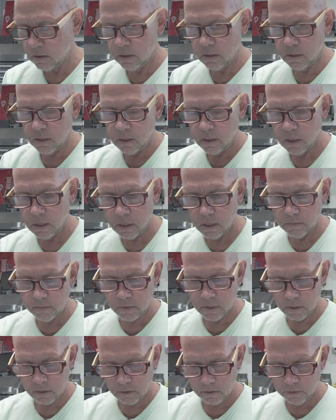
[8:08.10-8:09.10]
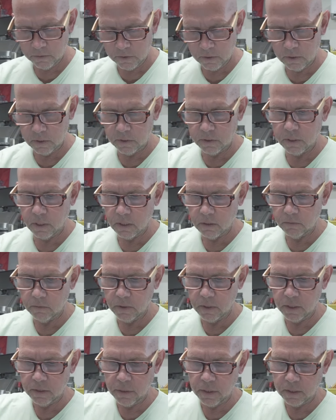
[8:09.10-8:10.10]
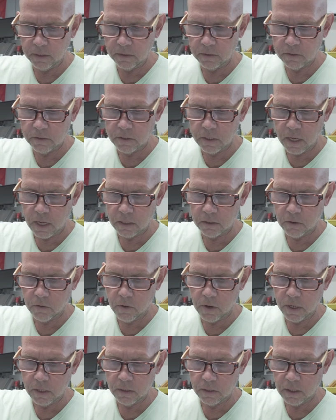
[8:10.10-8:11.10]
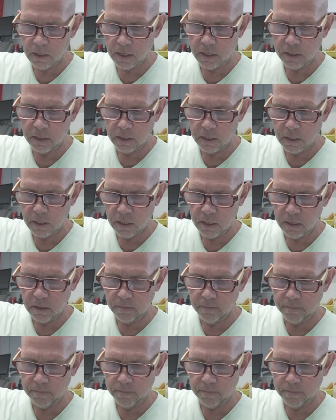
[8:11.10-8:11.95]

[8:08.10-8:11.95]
And I'm going to loosen this other one. I think it's not quite lining up.